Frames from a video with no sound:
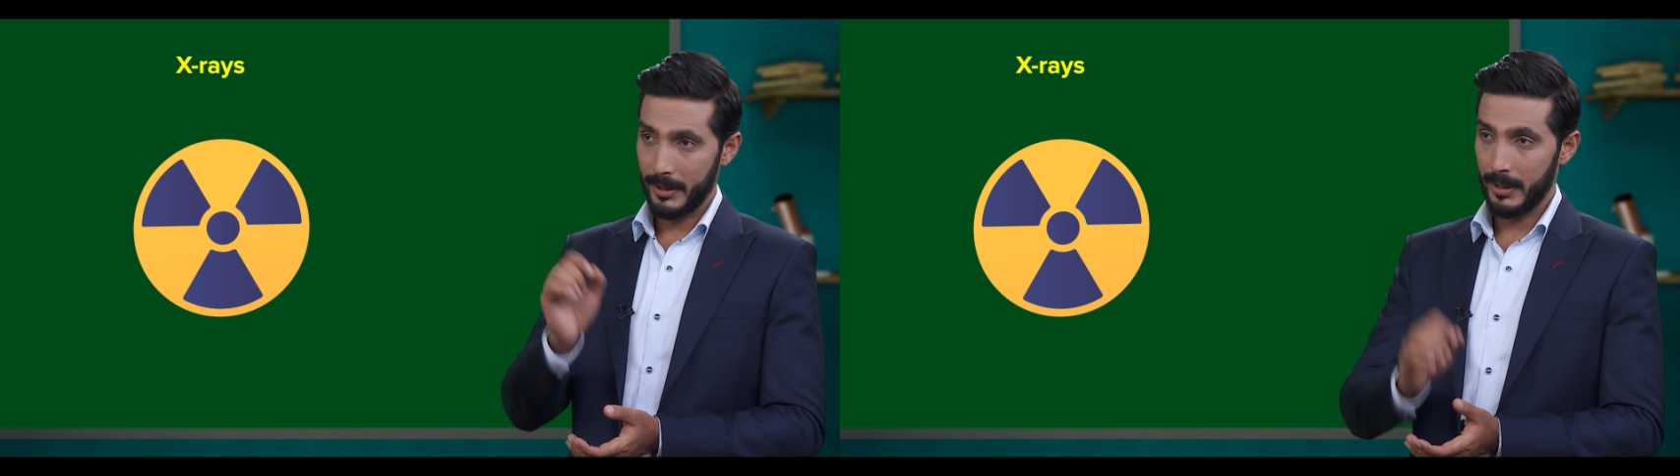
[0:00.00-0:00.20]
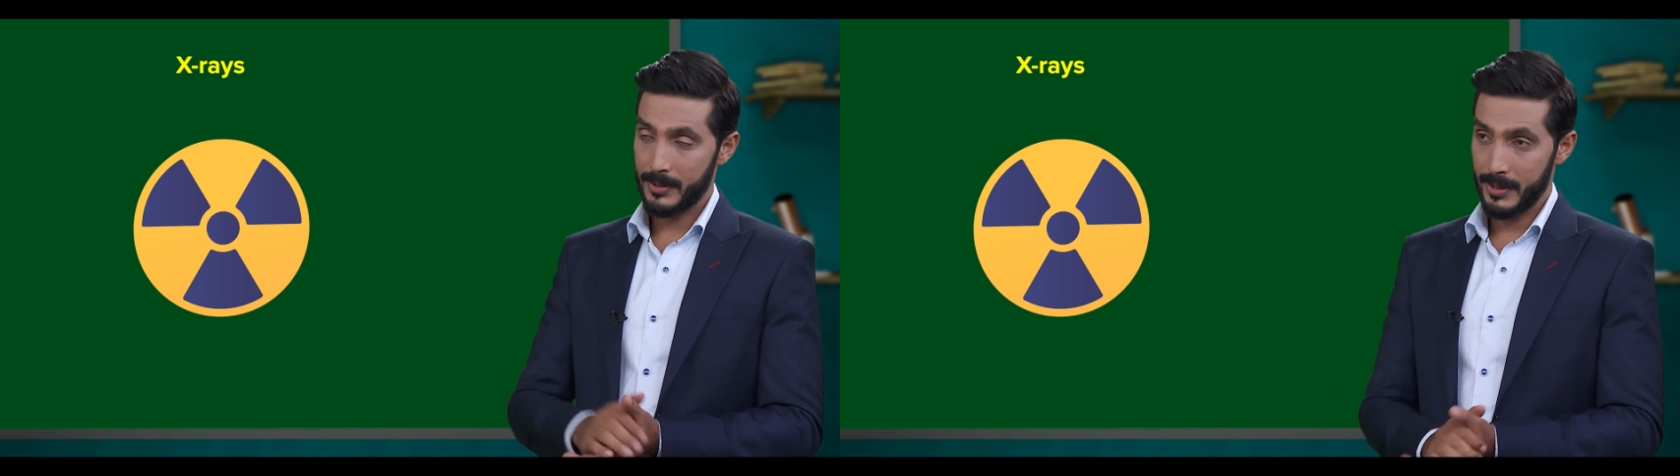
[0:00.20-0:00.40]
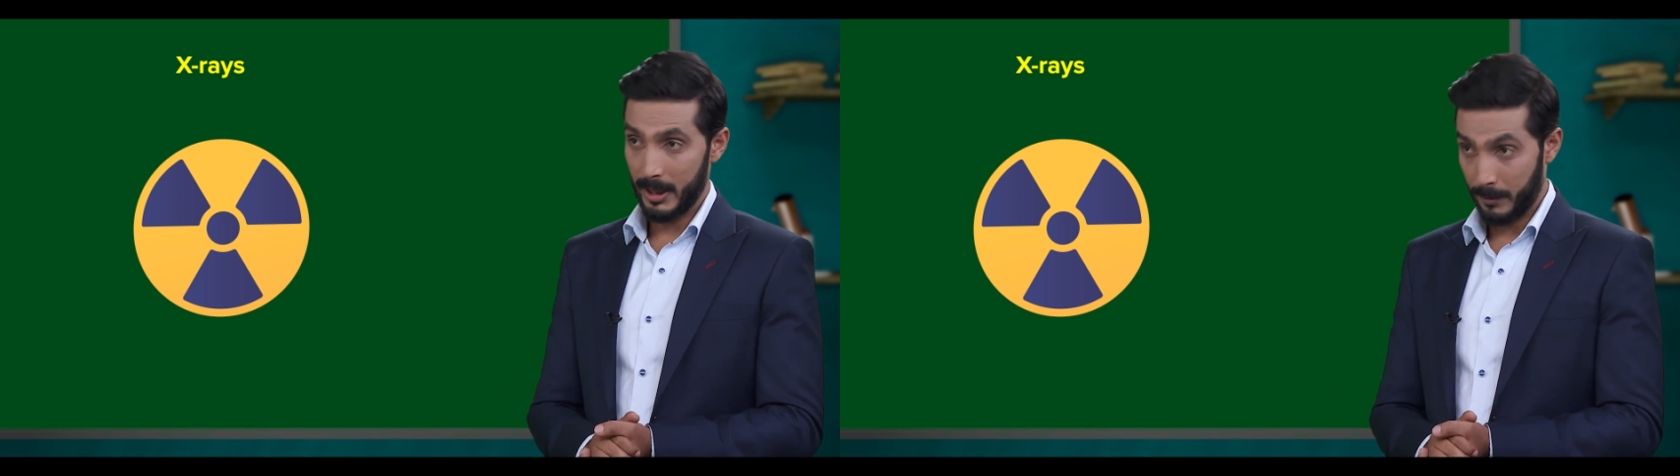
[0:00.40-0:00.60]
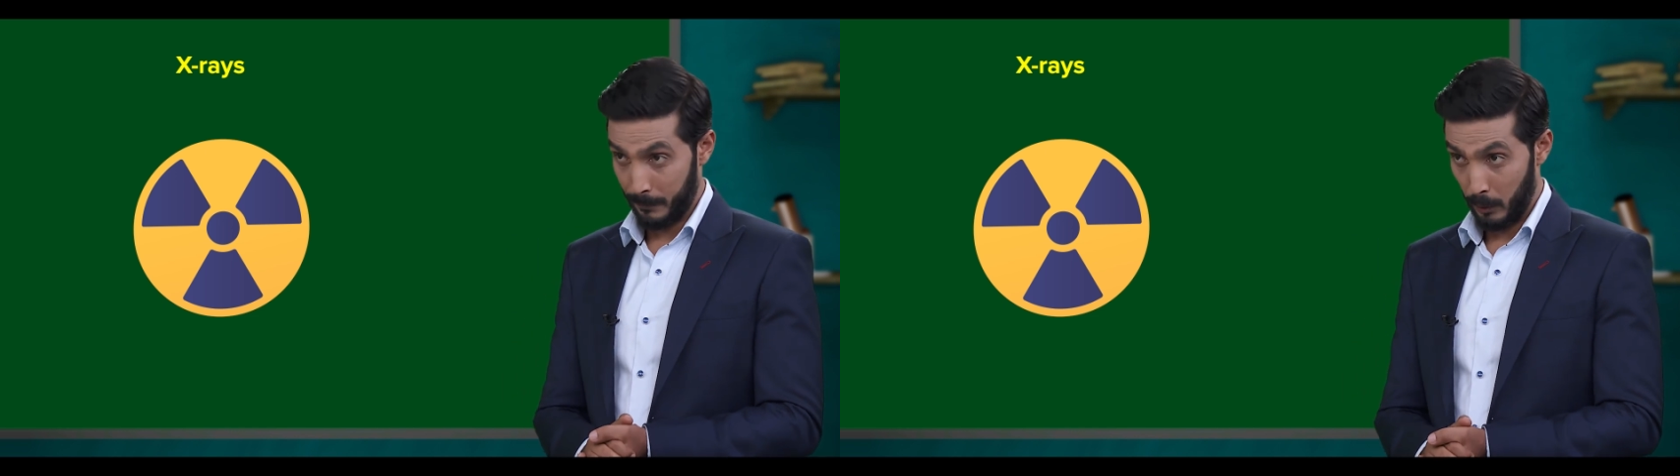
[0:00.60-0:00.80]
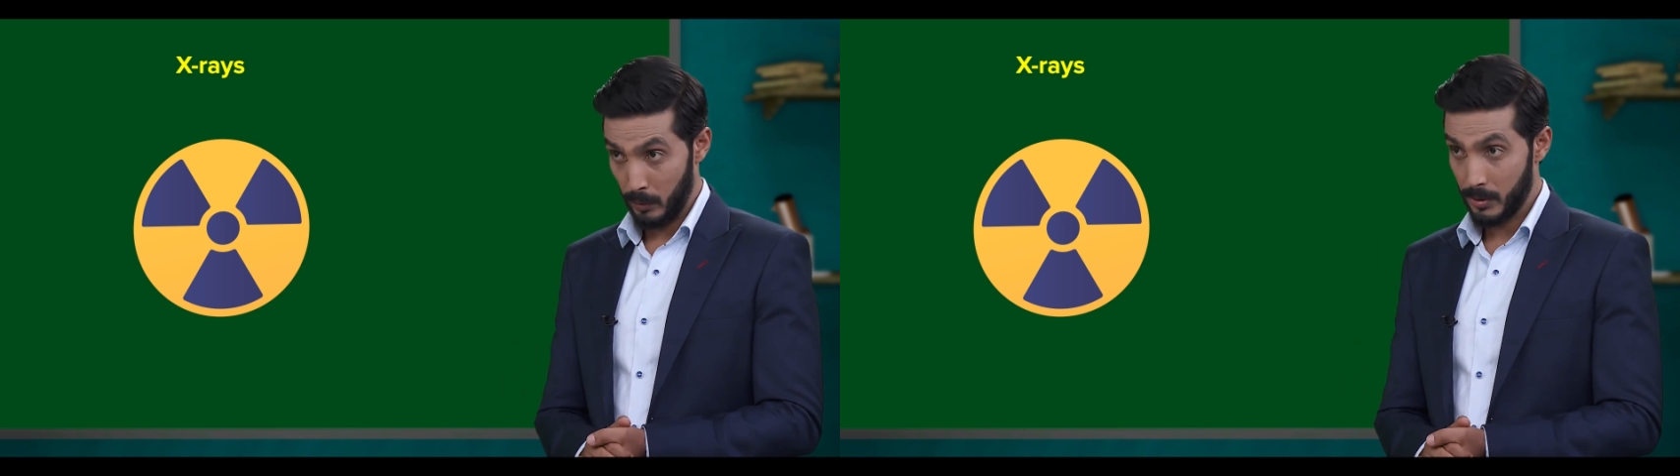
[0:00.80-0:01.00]
gets
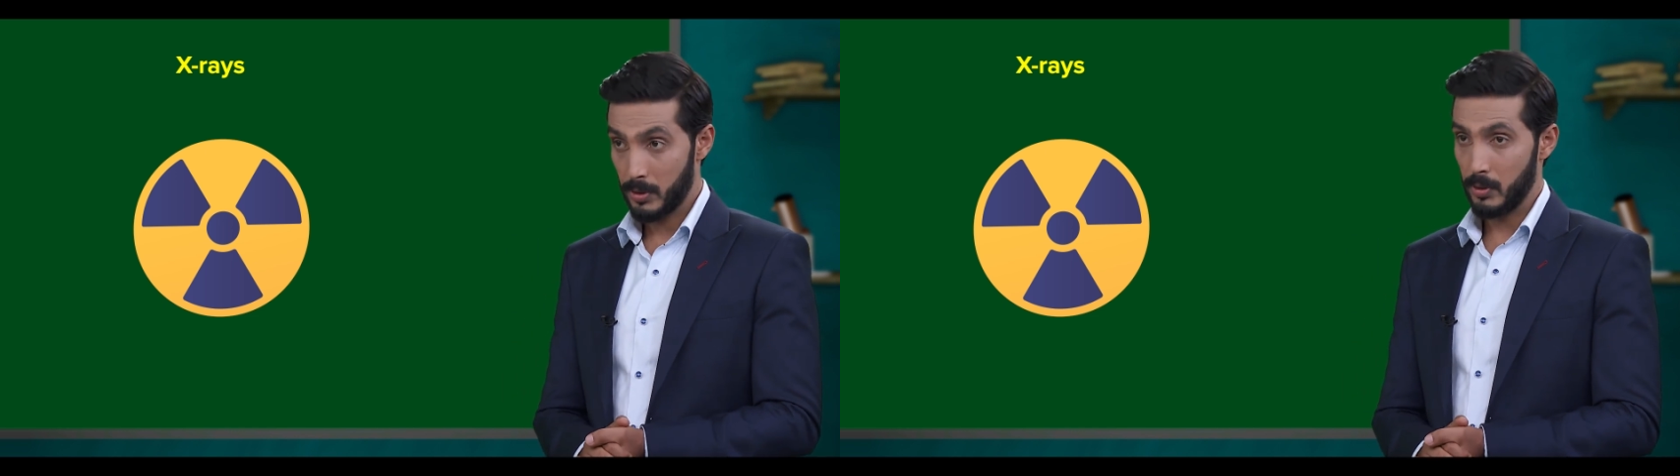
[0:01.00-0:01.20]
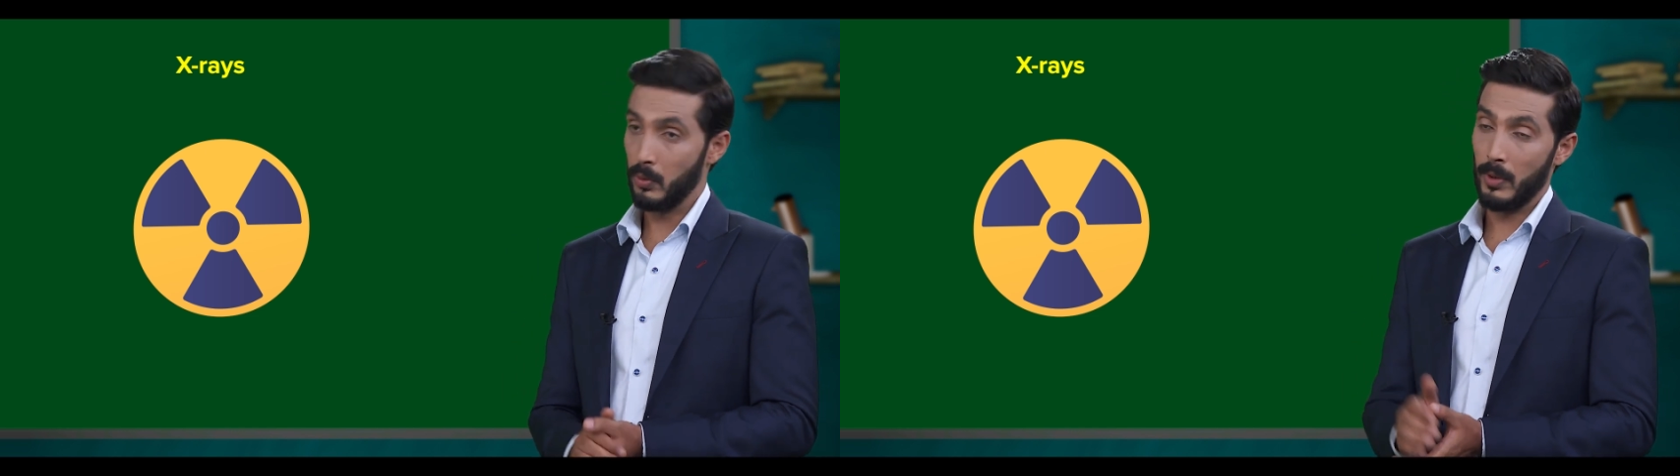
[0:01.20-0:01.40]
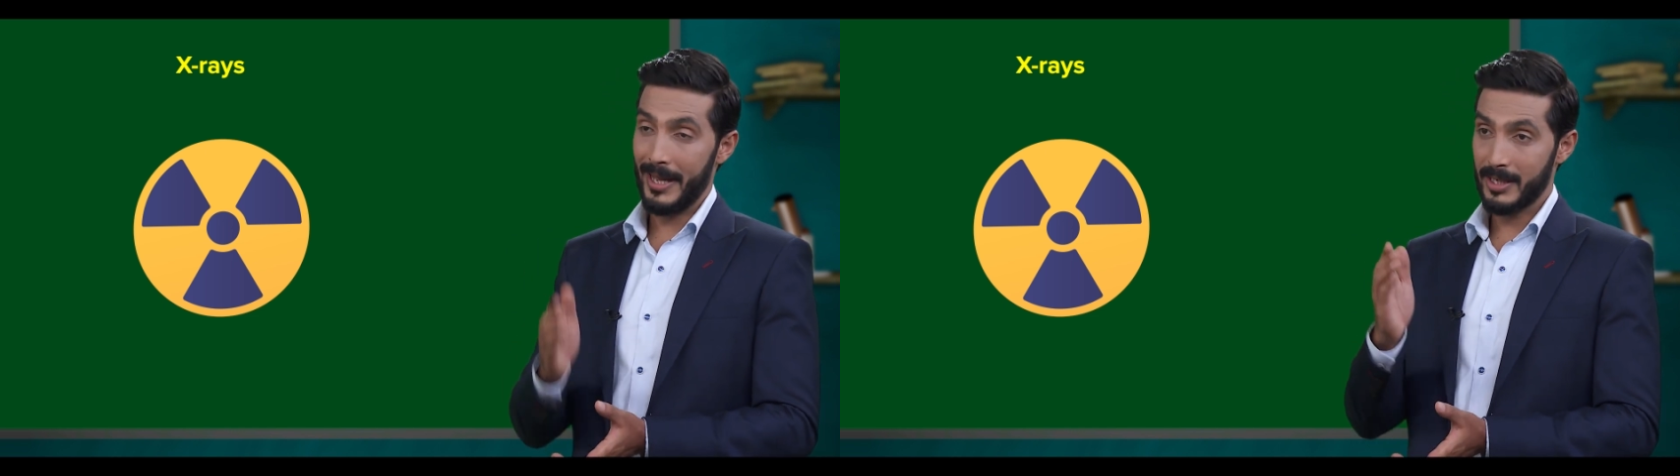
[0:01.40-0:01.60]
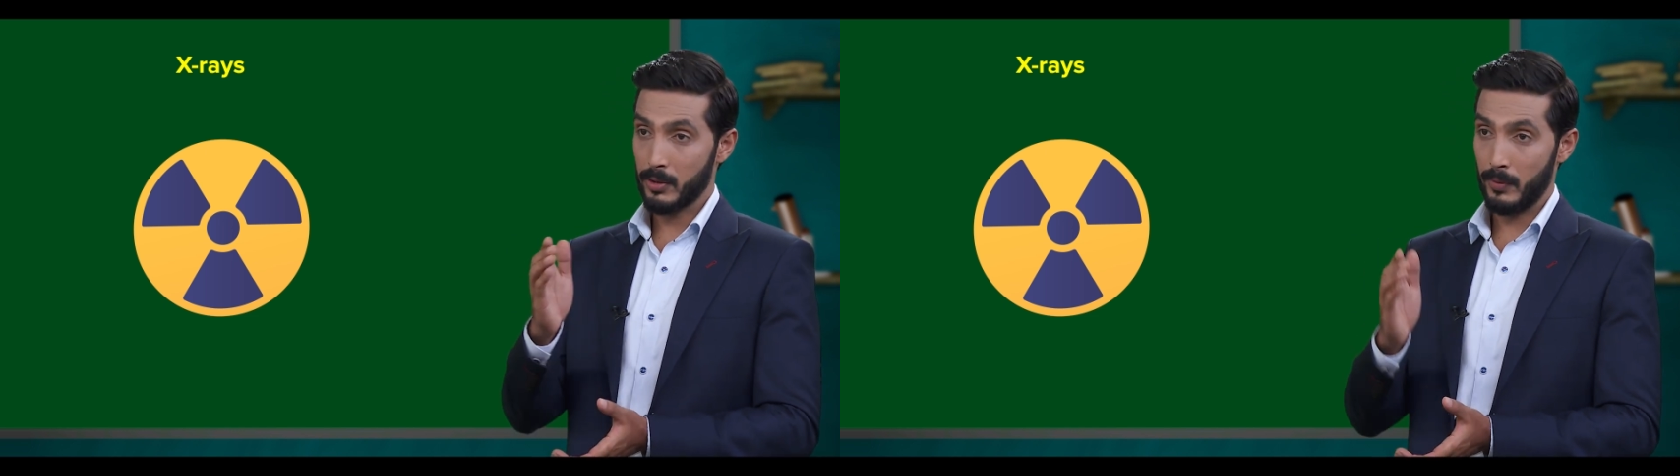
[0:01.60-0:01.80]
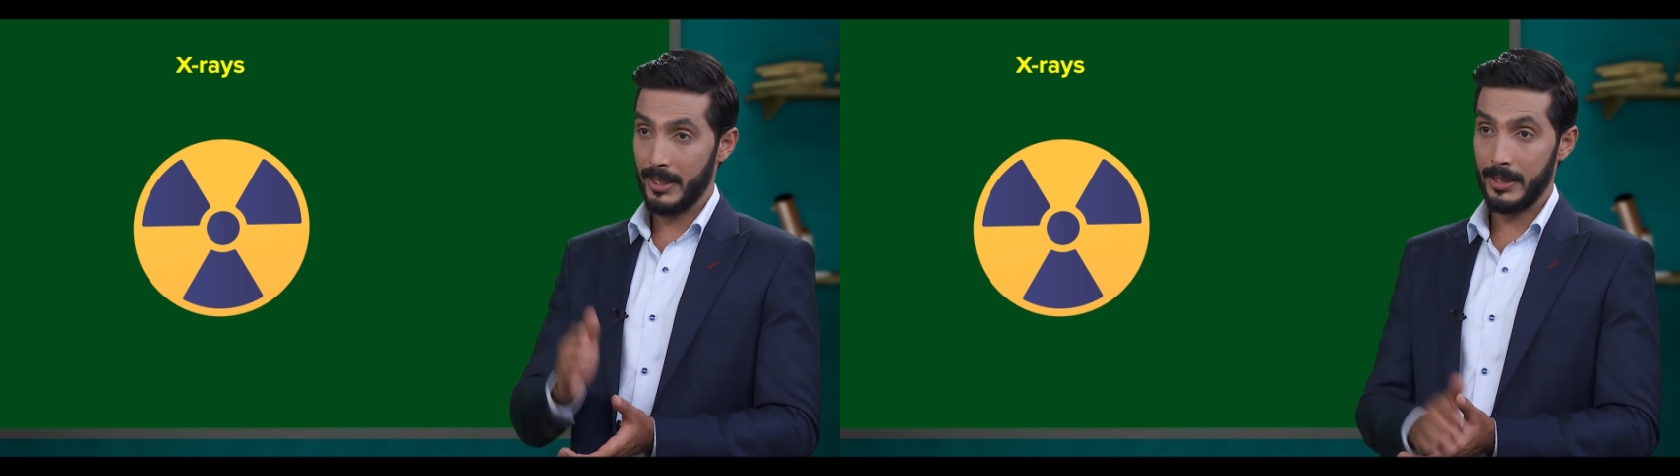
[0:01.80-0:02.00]
exposed to
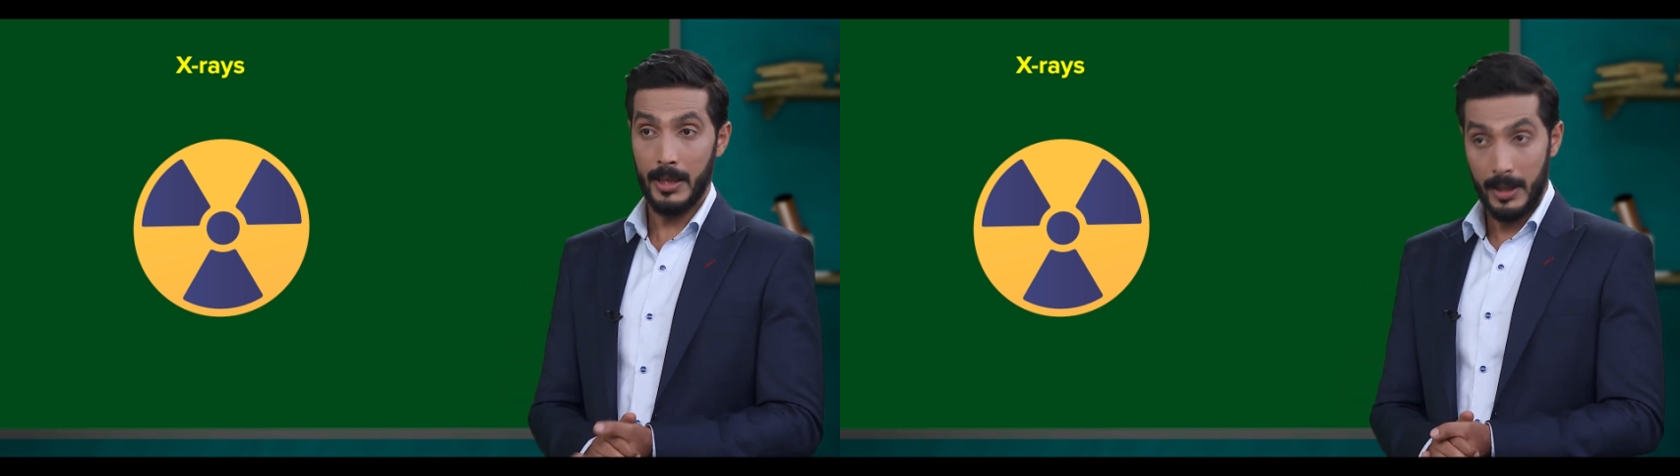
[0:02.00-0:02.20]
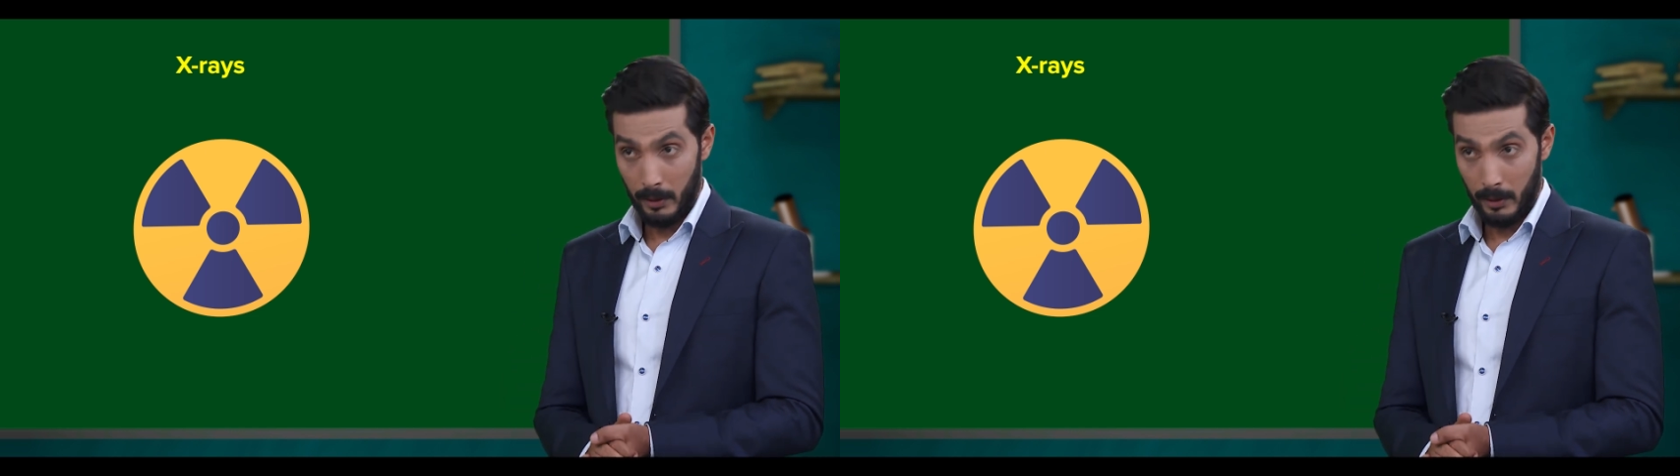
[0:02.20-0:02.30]
X-ray